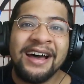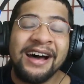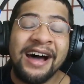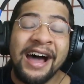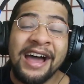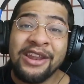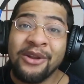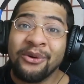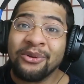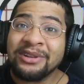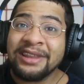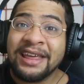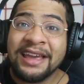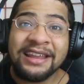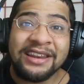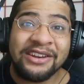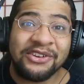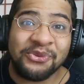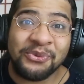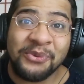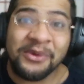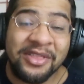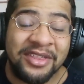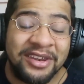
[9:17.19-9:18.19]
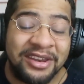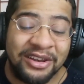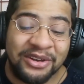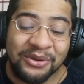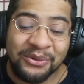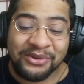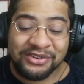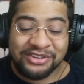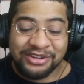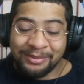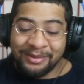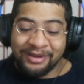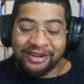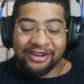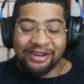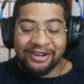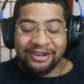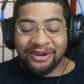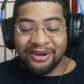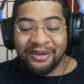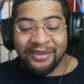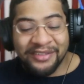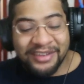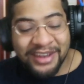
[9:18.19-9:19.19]
I know ladies willing to do it. She be
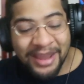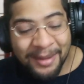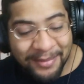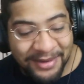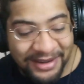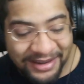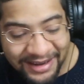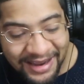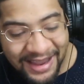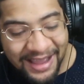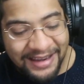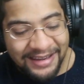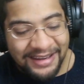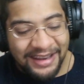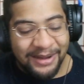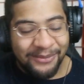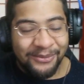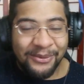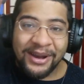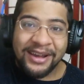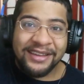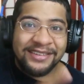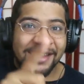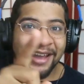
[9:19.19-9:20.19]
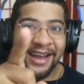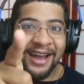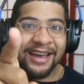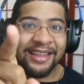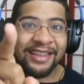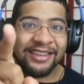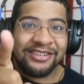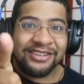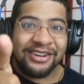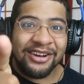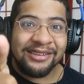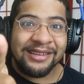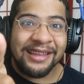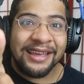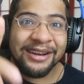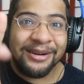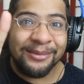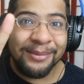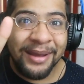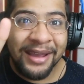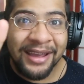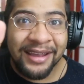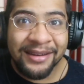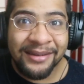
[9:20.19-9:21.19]
cooking all the time any goddamn ways. I'll holler at y'all
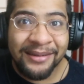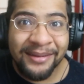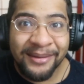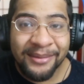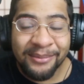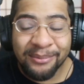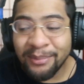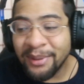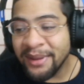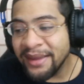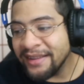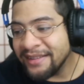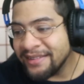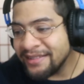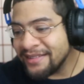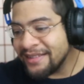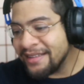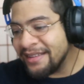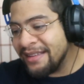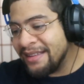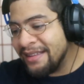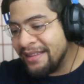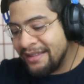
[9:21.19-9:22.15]
later, man. Peace.